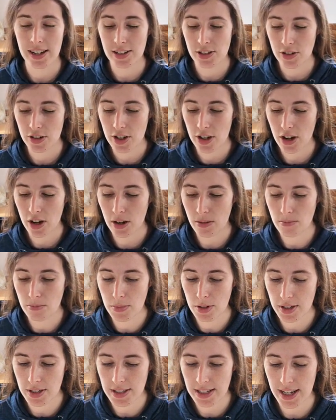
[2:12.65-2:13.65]
I took it on
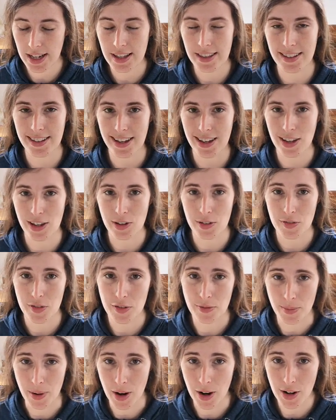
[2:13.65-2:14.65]
Monday, the 8th
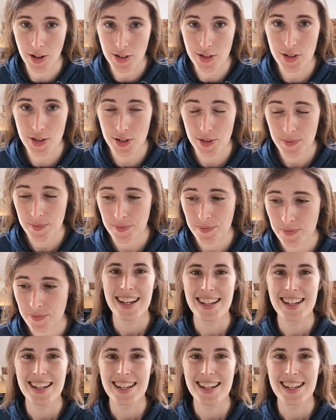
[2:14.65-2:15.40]
of March.